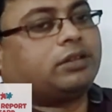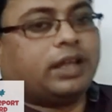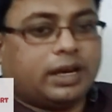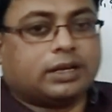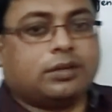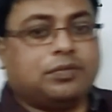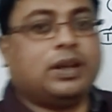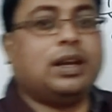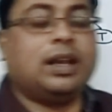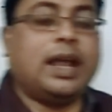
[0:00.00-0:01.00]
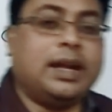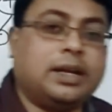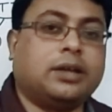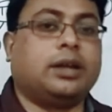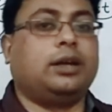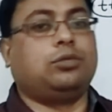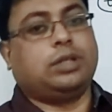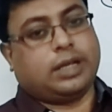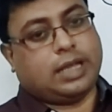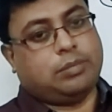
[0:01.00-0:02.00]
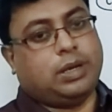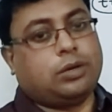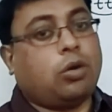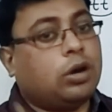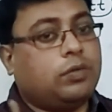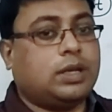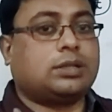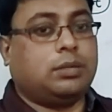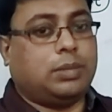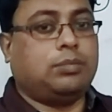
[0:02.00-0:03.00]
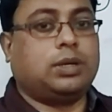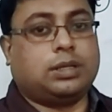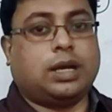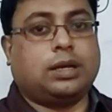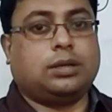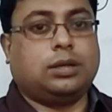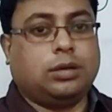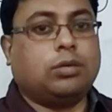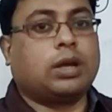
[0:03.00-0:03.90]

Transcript: trait will enter into the gamete. Always remember that.